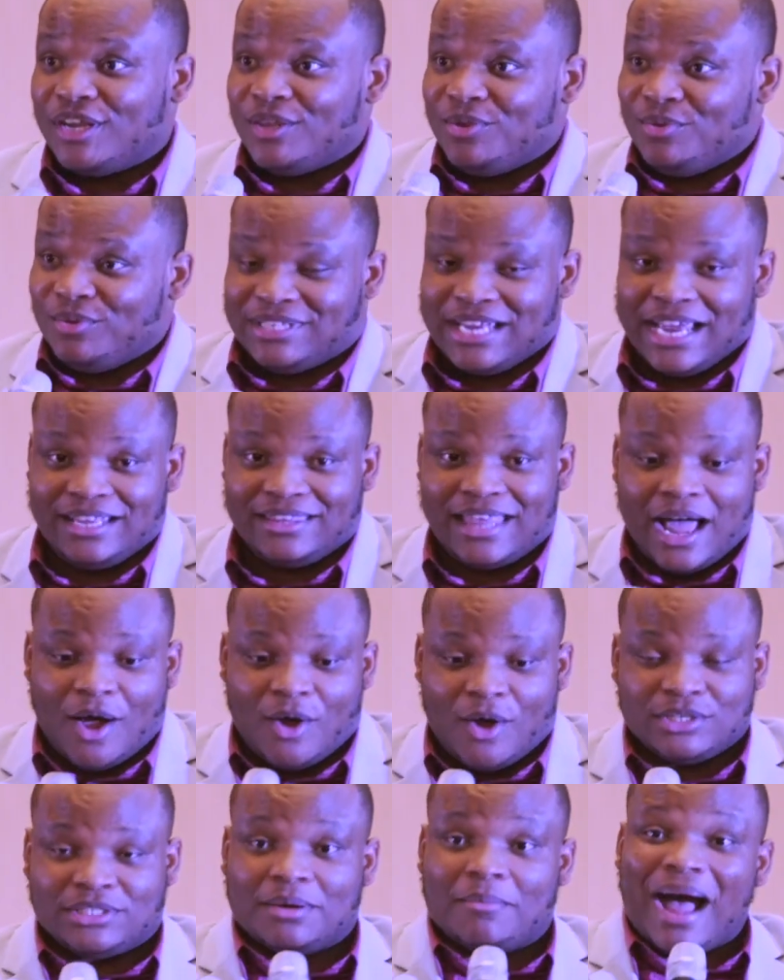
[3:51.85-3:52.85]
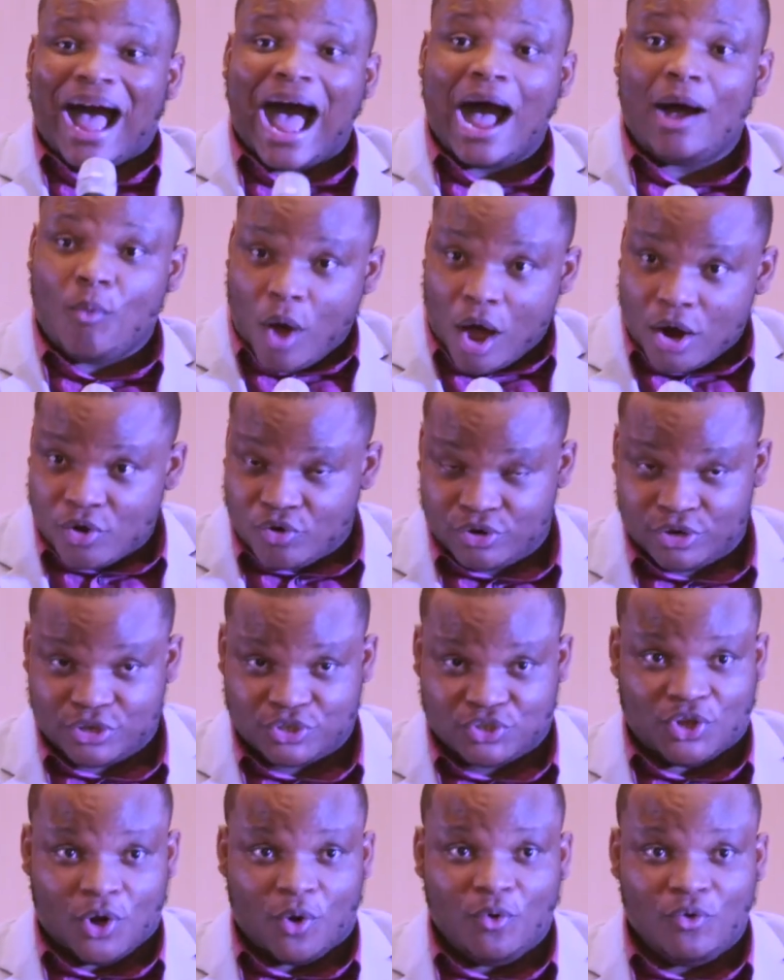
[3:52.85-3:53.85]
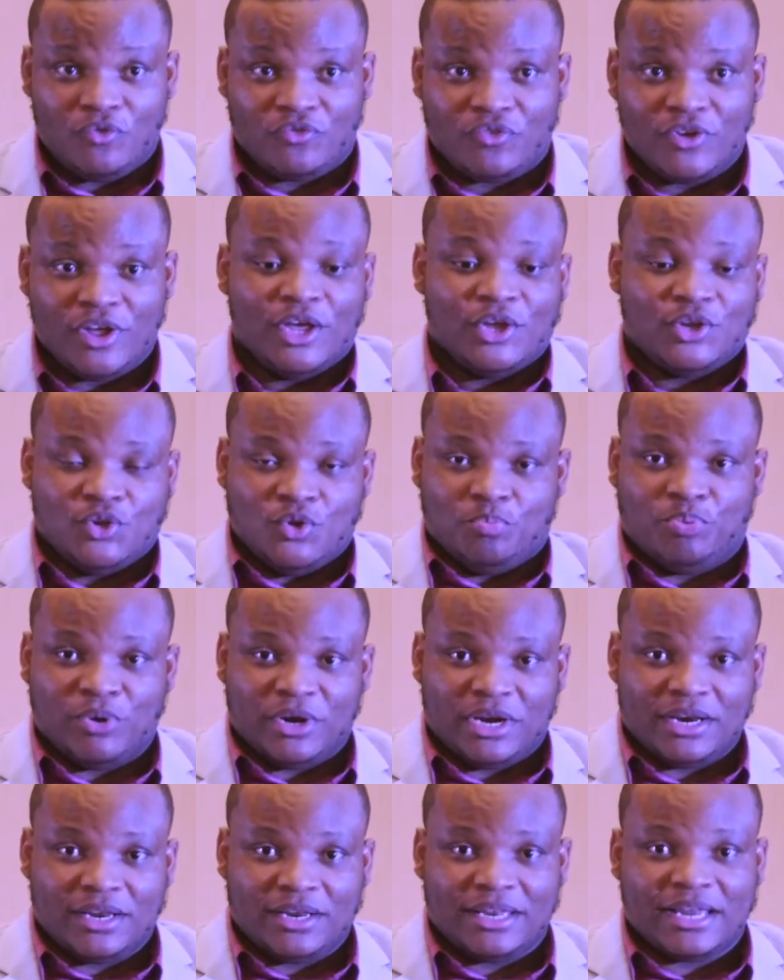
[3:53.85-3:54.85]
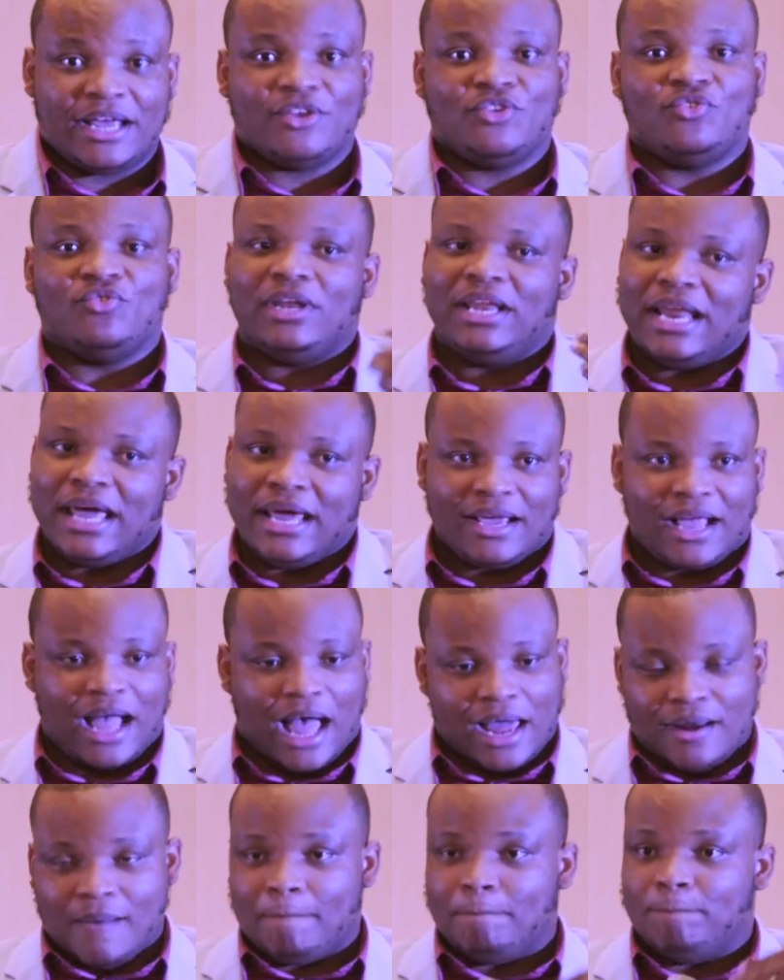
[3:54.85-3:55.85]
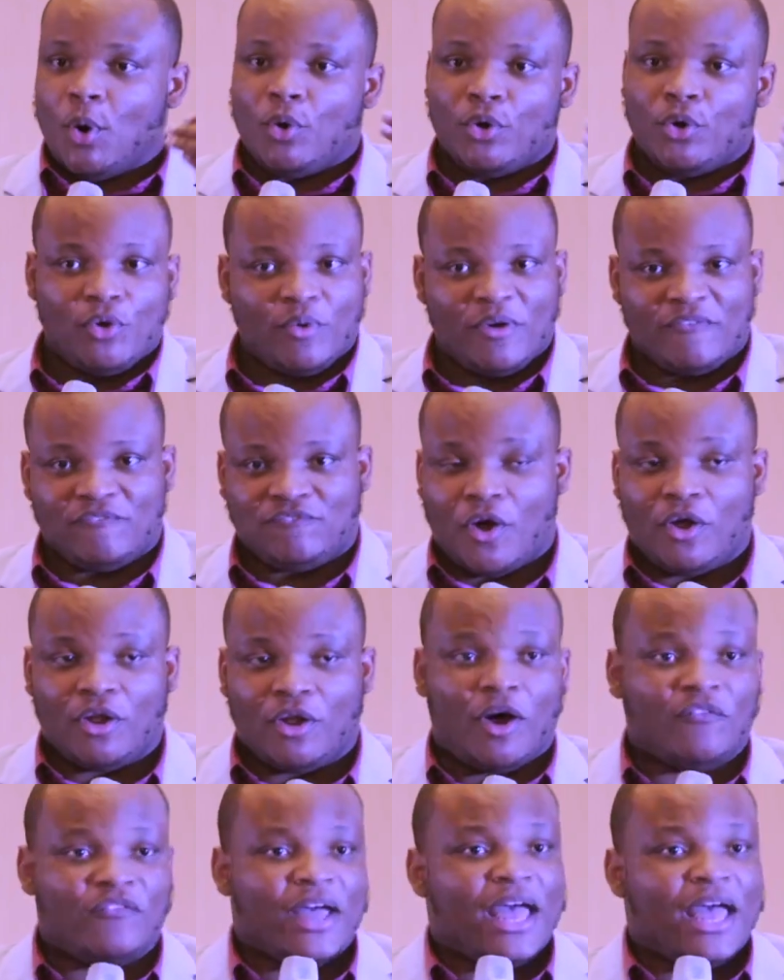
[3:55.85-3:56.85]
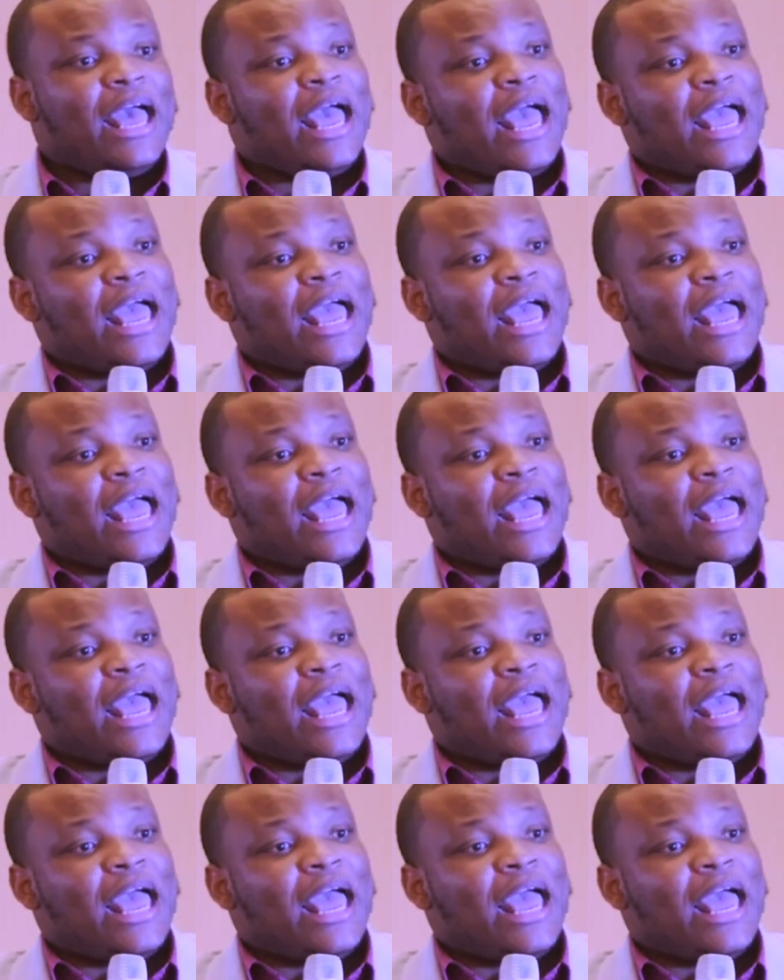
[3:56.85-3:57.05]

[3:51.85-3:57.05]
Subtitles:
You take that on some hot water on a stove. You put it in there. You let it kind of boil and fall off.